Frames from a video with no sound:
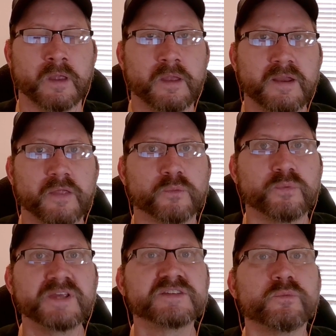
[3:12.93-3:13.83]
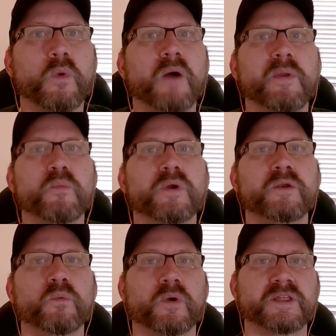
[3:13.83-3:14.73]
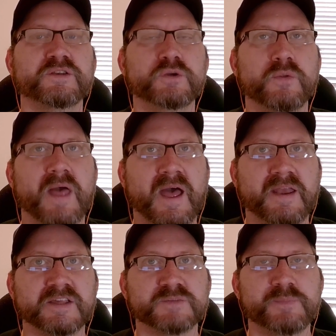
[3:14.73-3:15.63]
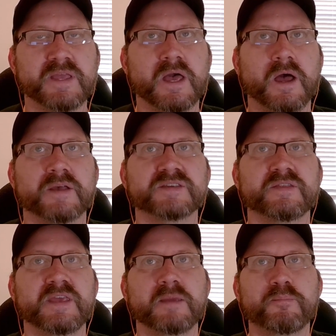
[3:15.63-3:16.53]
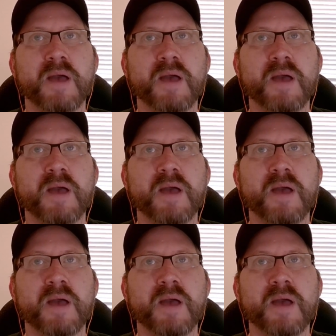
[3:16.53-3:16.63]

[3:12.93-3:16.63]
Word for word: Now, the reason why we wouldn't want to do that is because the